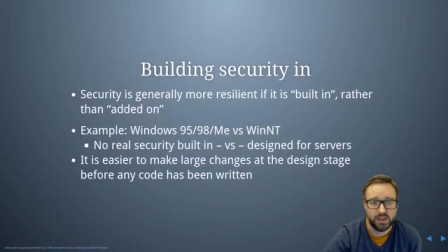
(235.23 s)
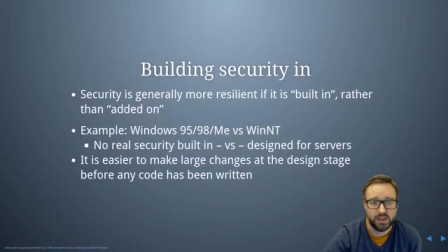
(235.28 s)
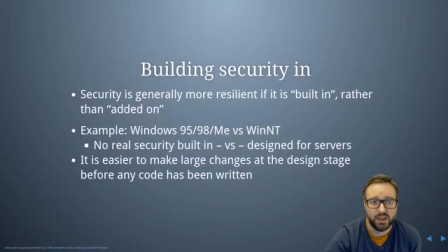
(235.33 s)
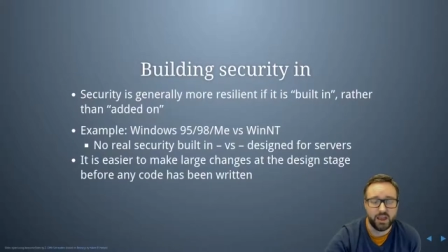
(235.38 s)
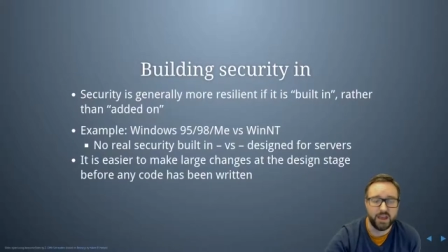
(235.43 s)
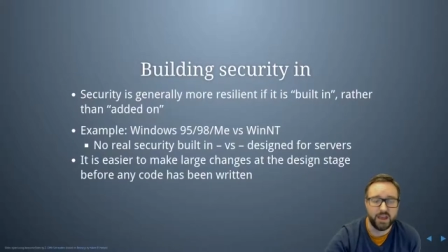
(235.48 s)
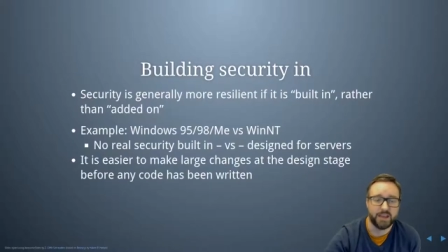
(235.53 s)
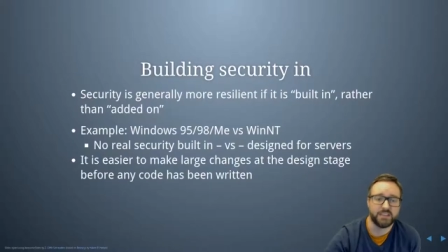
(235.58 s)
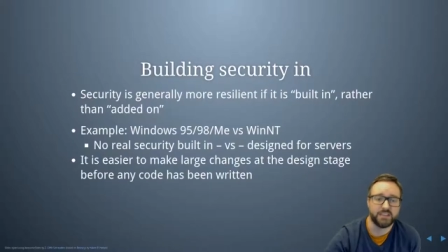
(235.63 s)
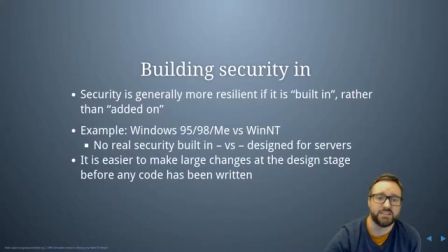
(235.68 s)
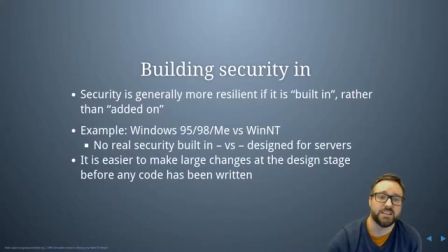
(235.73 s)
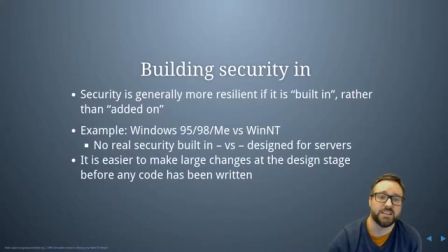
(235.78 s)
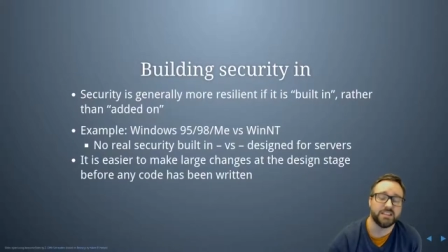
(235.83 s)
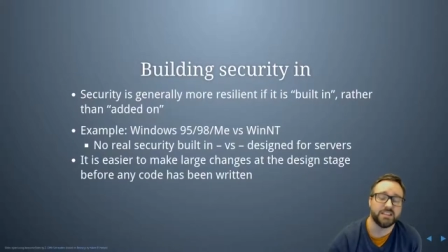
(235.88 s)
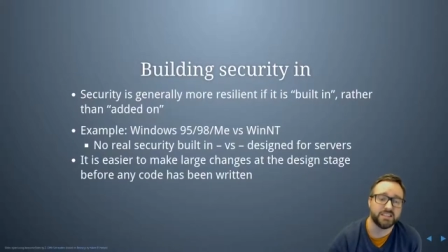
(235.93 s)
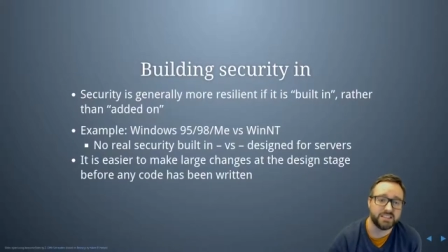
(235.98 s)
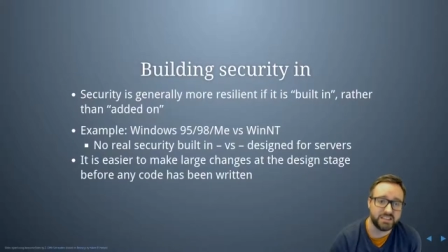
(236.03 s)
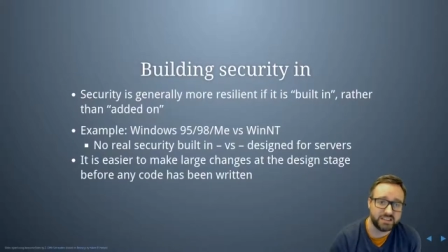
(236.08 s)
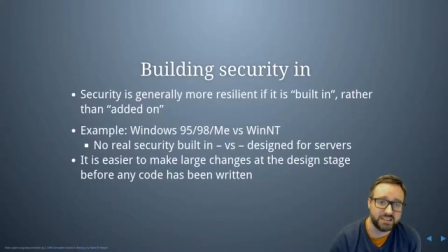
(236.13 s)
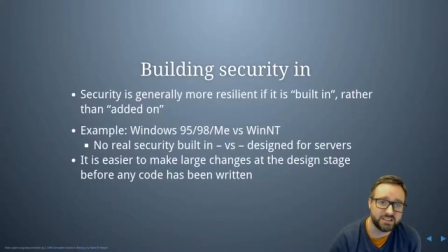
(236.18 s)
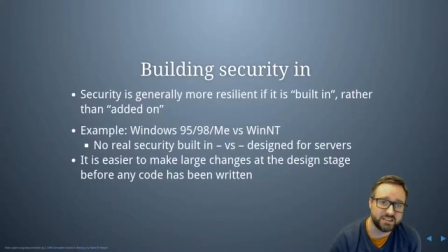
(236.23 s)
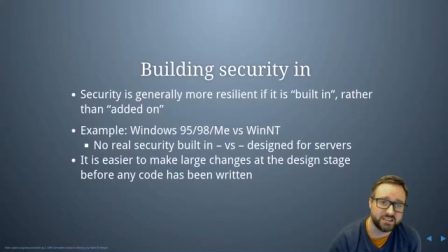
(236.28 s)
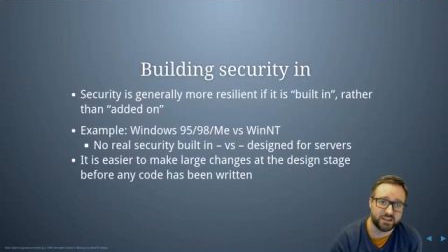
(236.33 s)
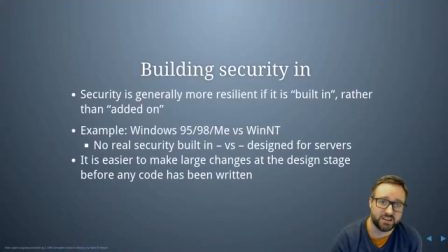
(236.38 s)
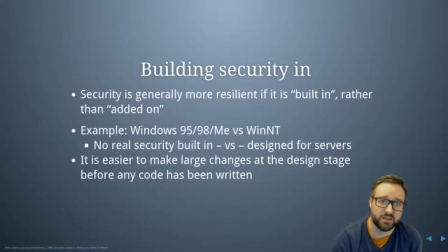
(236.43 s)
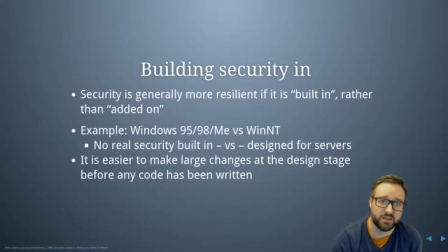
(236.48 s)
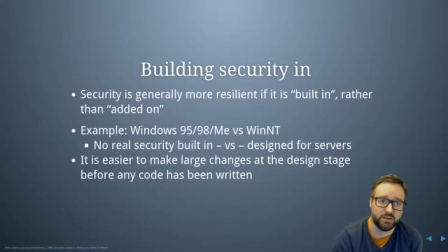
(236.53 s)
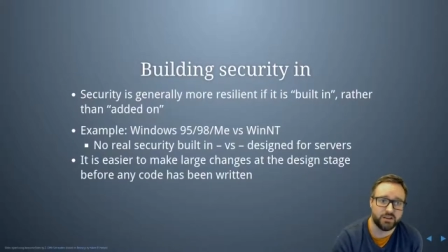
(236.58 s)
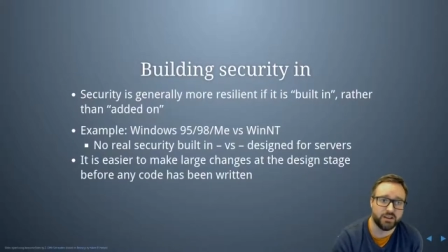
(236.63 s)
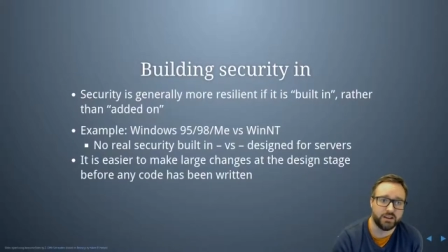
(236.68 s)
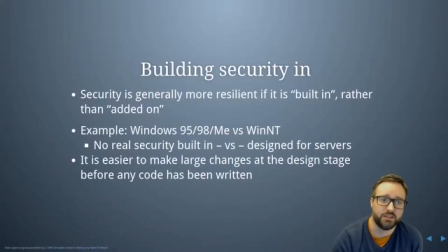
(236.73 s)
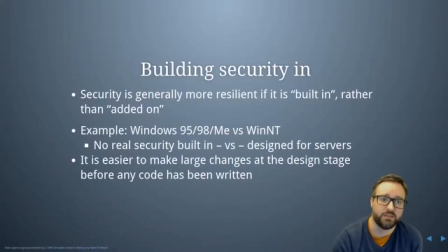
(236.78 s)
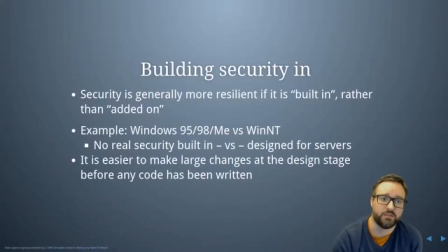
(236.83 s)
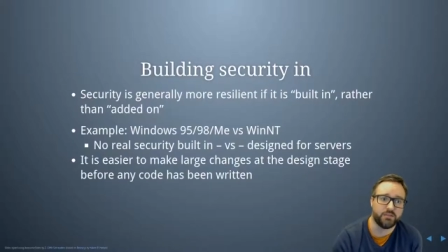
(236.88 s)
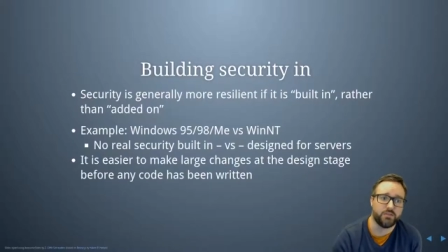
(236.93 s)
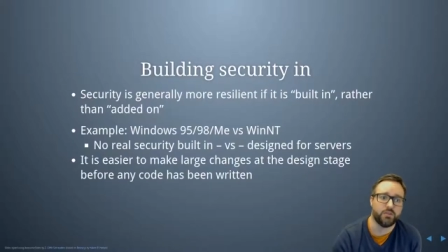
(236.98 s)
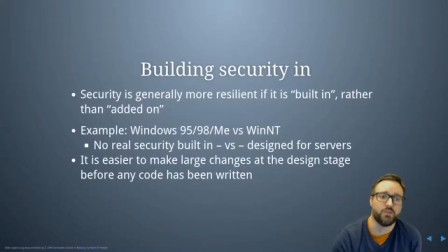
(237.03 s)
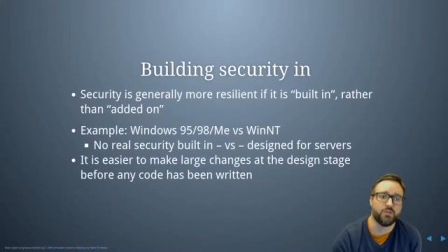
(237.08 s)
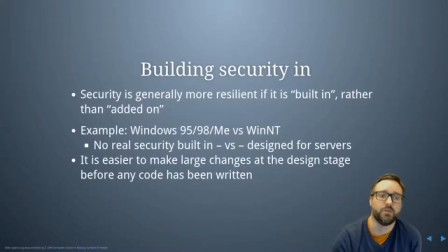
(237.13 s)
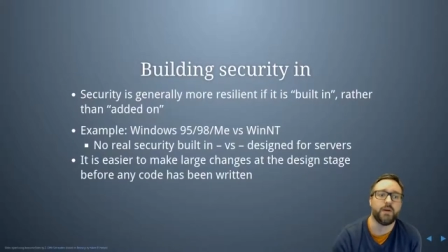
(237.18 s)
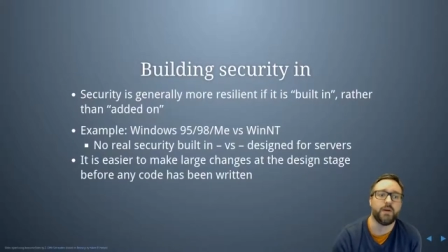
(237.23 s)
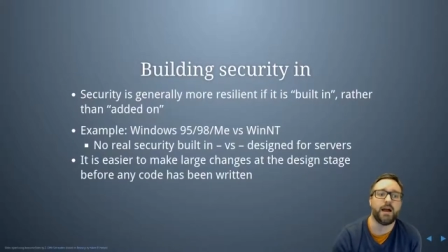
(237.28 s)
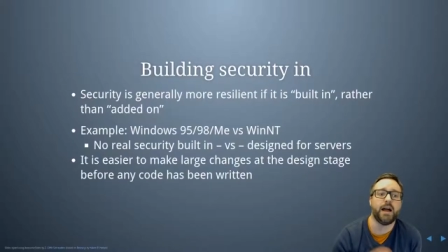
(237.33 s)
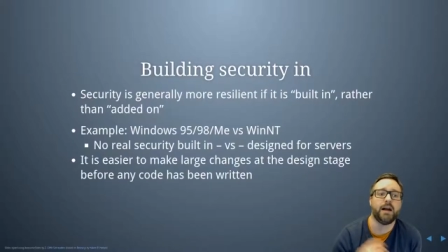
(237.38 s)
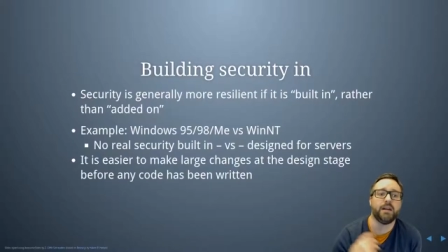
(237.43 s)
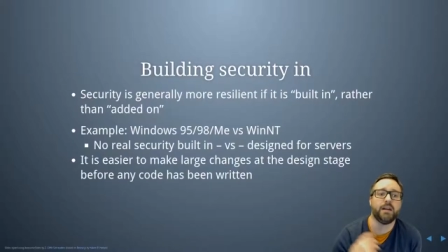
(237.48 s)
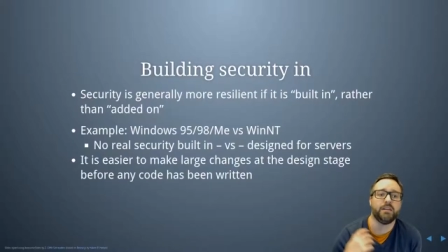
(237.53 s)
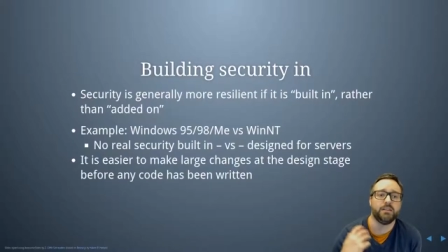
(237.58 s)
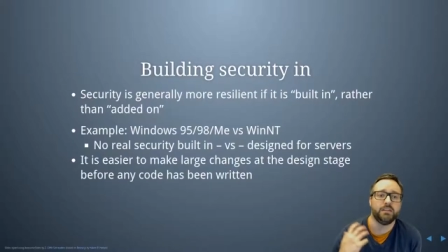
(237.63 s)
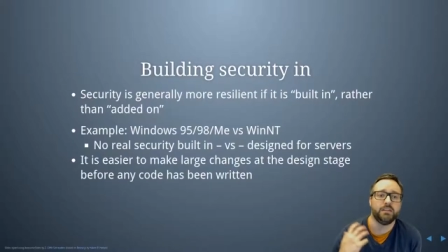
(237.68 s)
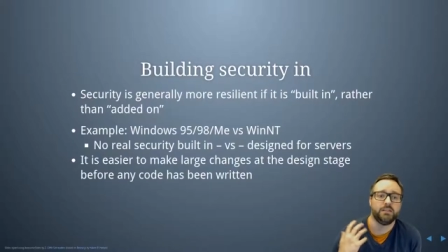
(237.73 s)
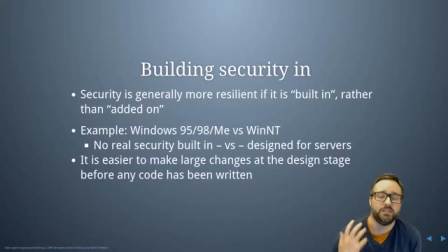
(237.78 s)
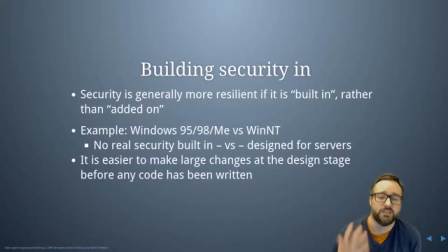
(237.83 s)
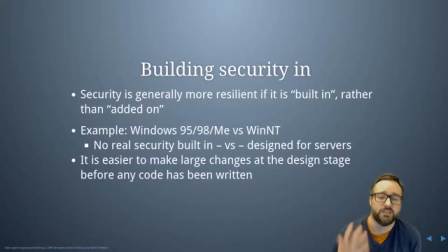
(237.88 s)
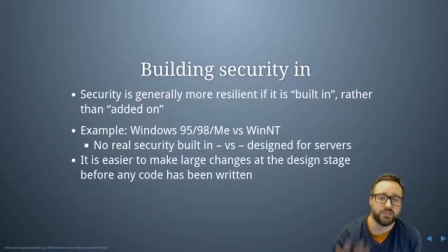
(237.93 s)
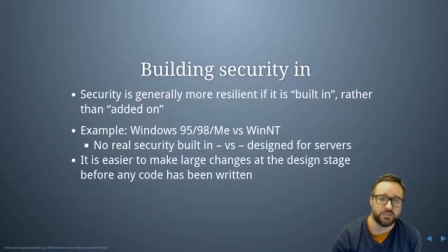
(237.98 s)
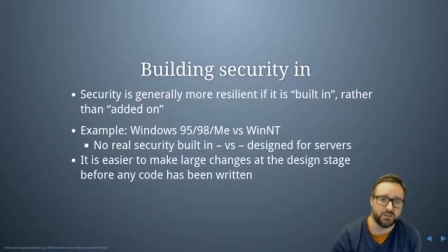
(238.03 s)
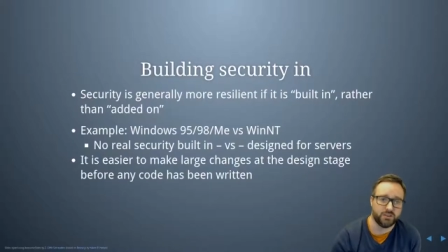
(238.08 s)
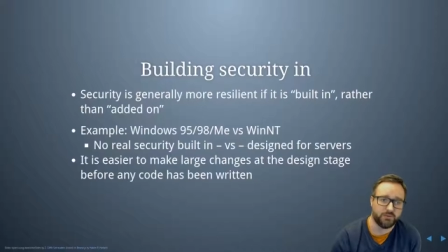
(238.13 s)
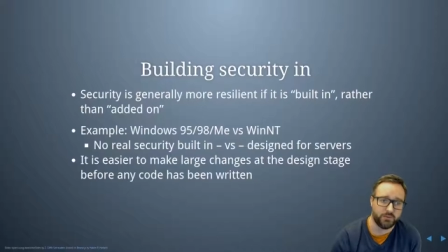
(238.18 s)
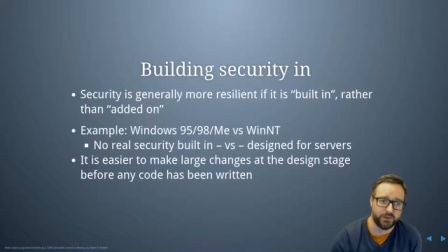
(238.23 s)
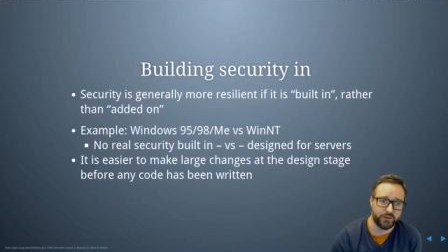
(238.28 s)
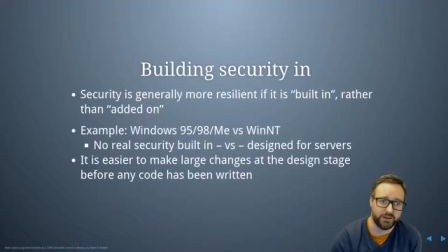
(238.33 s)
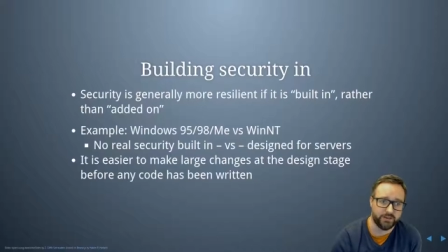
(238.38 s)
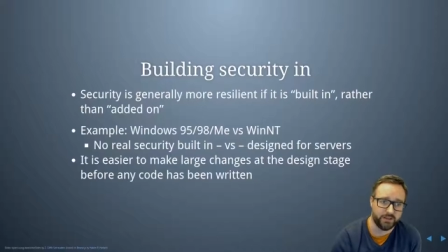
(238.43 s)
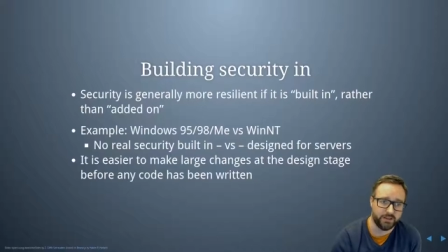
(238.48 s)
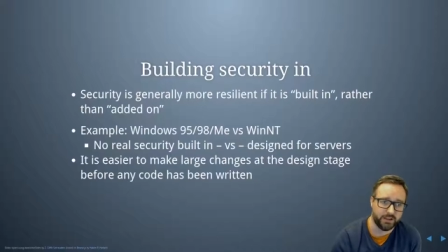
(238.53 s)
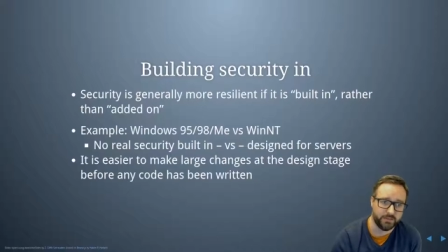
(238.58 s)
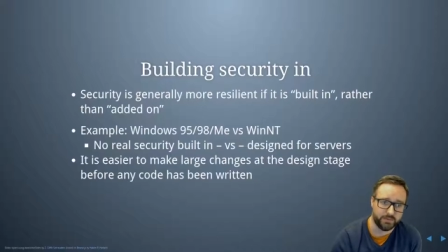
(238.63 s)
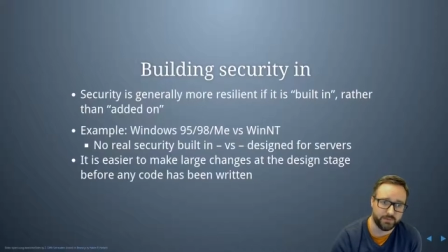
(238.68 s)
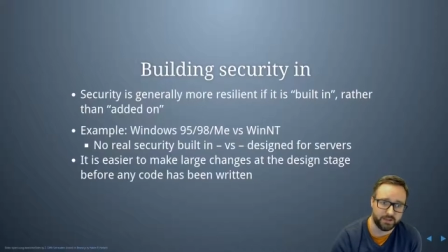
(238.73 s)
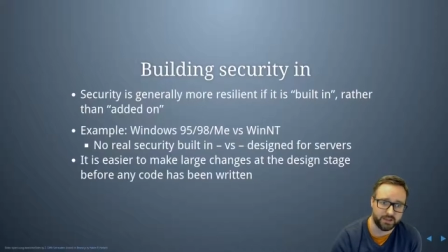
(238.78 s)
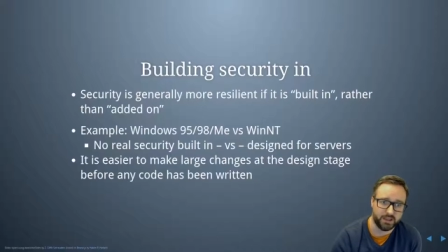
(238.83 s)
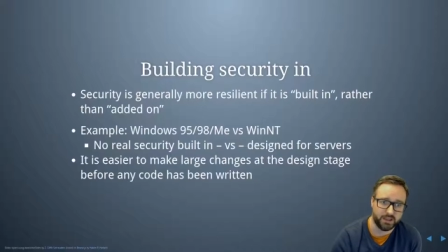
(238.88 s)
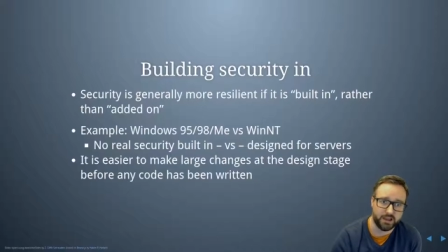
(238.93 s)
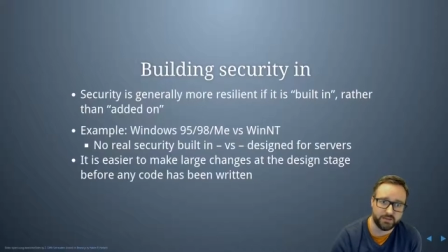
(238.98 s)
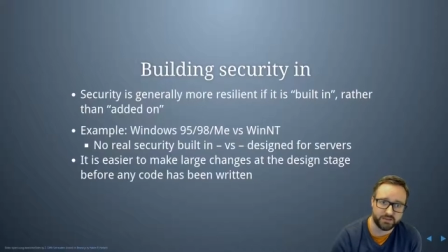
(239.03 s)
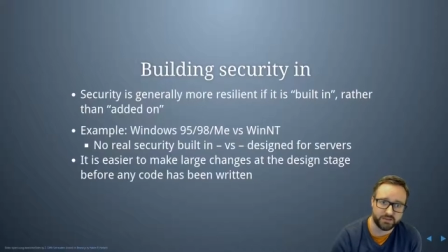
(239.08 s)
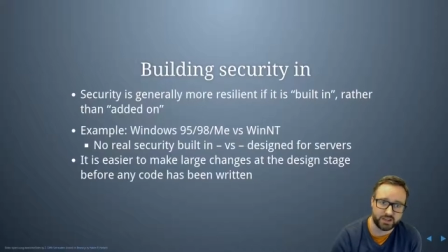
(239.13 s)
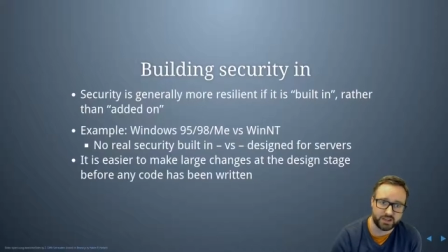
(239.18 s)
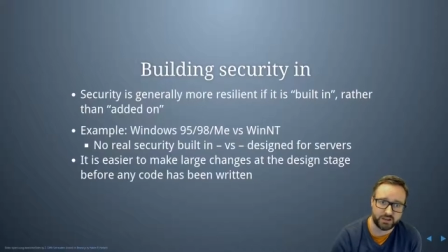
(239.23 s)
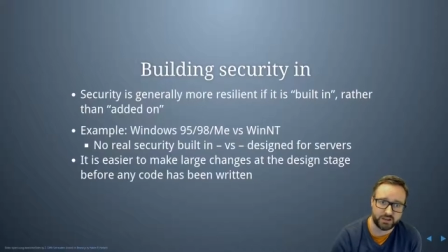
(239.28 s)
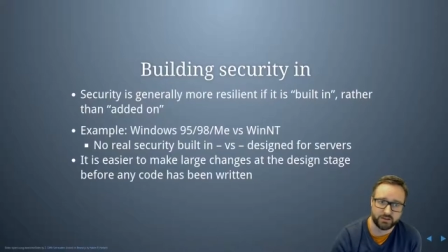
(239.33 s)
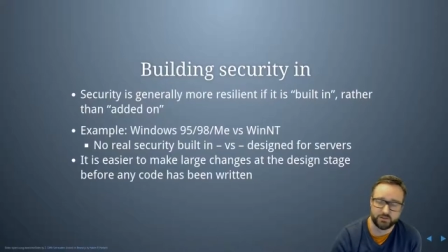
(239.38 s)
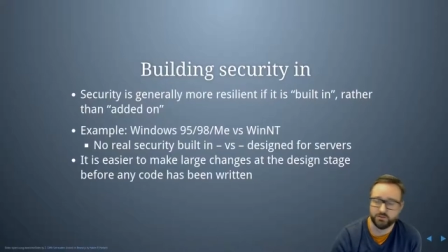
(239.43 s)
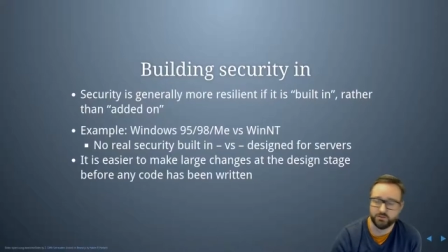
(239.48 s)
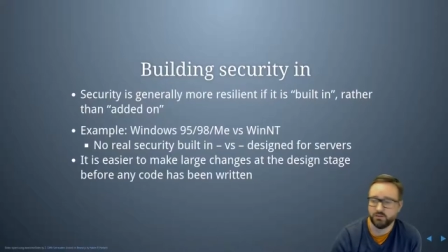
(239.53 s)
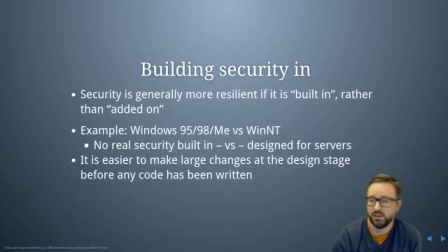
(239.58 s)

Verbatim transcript: and to consider security throughout the software development lifecycle.